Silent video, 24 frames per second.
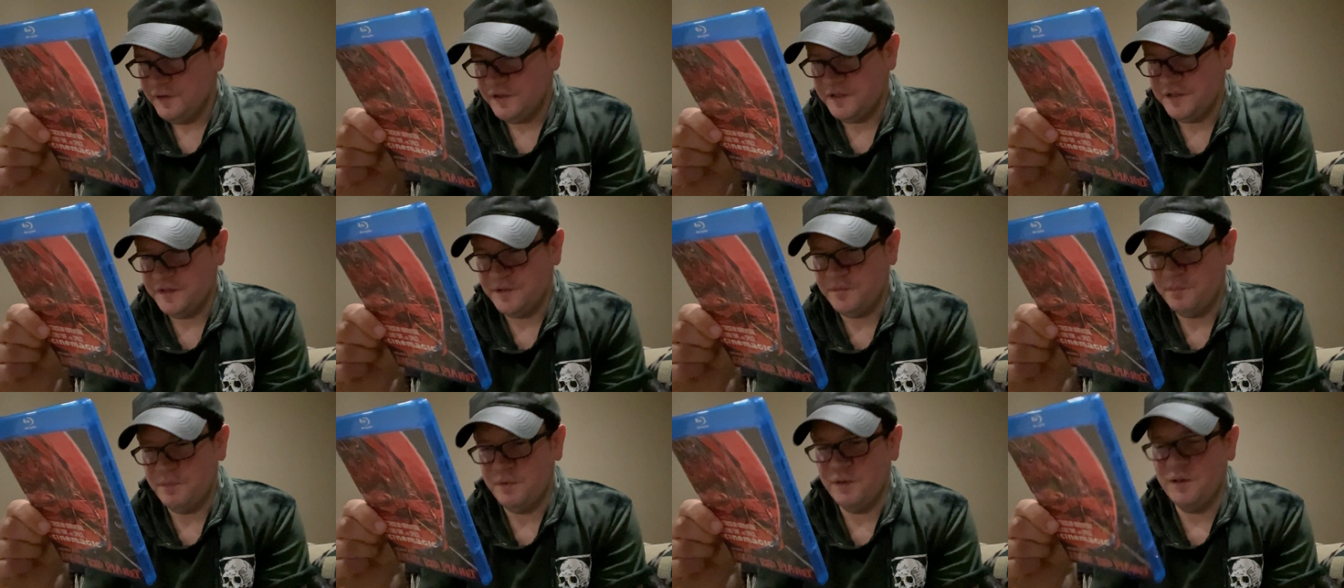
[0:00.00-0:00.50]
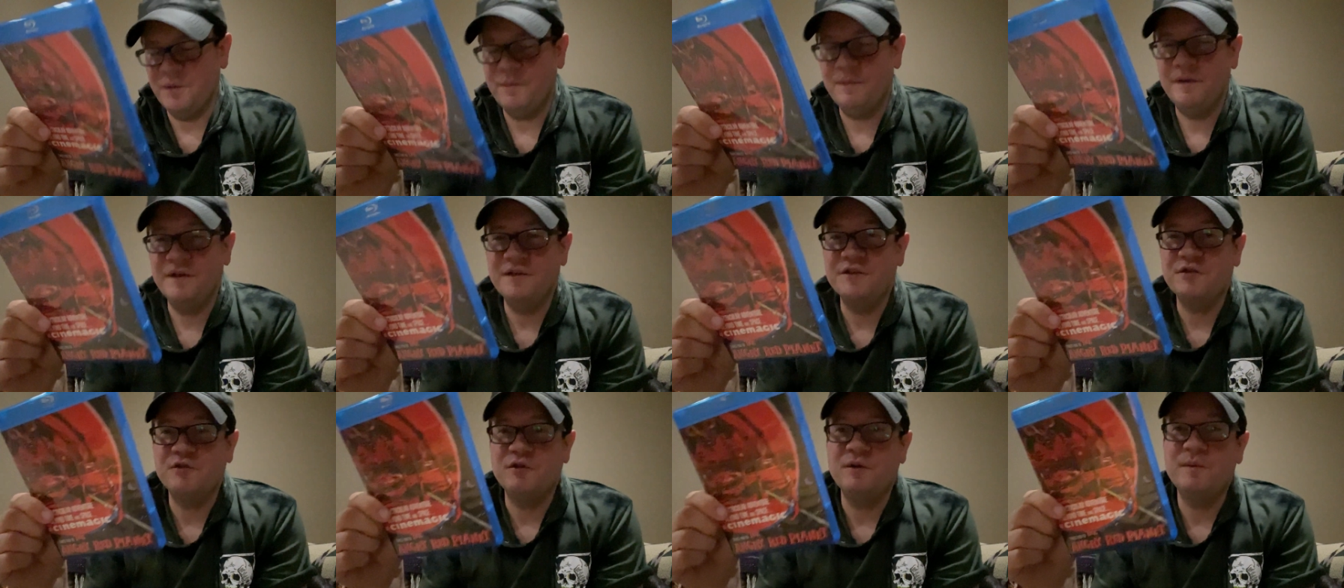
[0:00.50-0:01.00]
This is put out
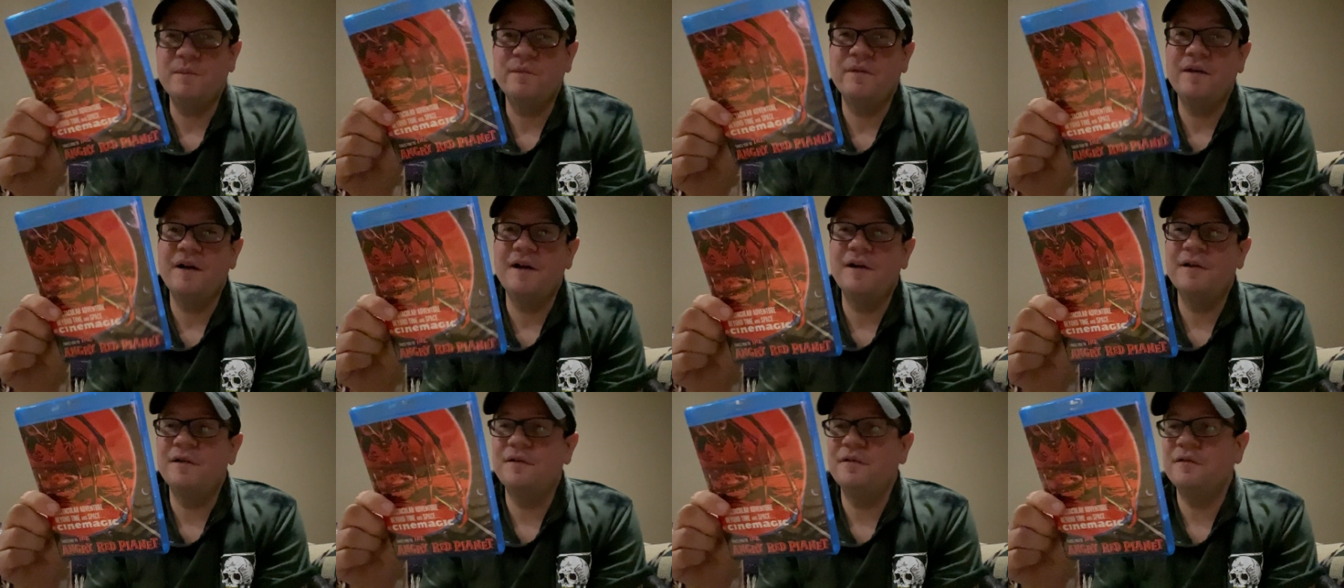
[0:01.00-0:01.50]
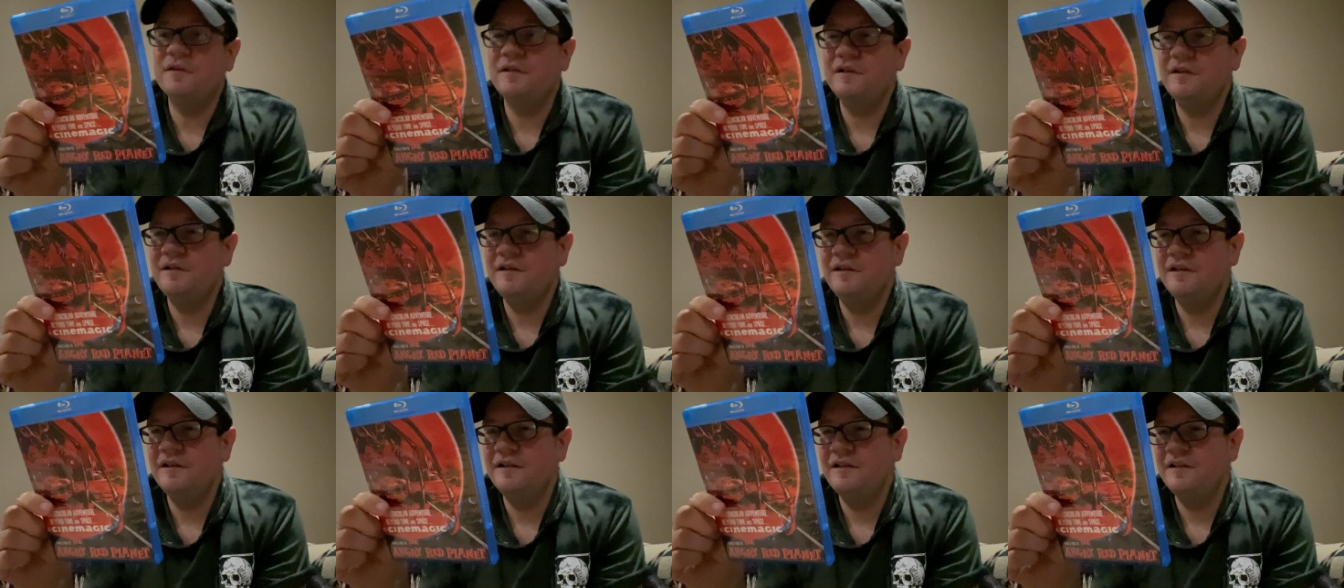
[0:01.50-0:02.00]
by Scream
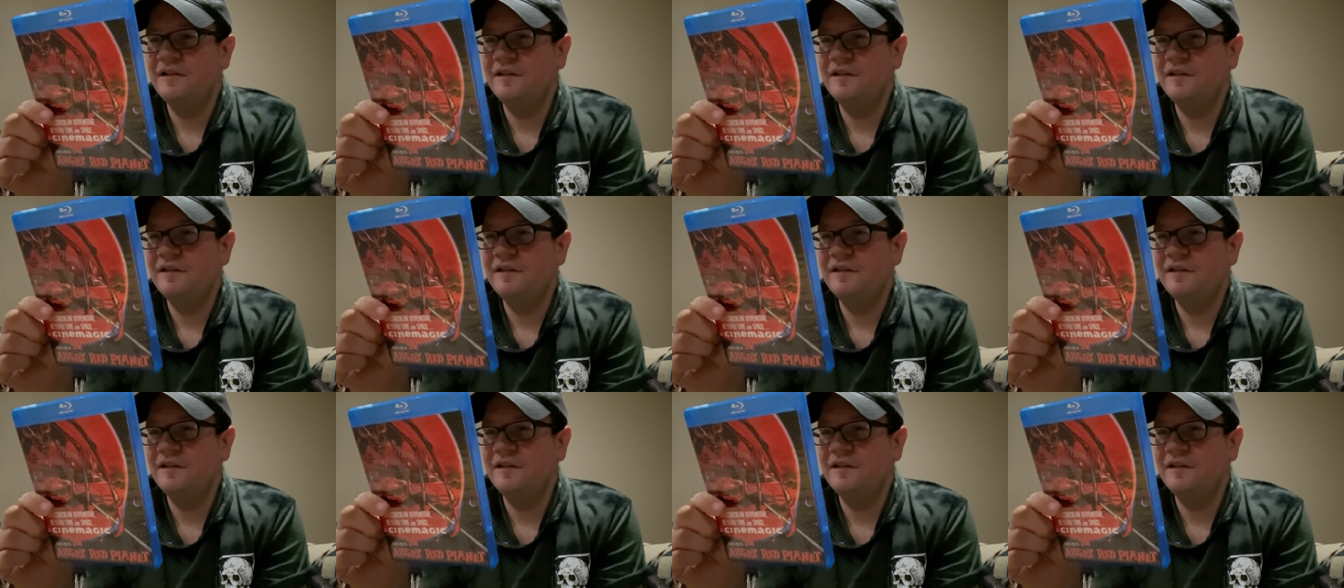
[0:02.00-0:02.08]
Factory.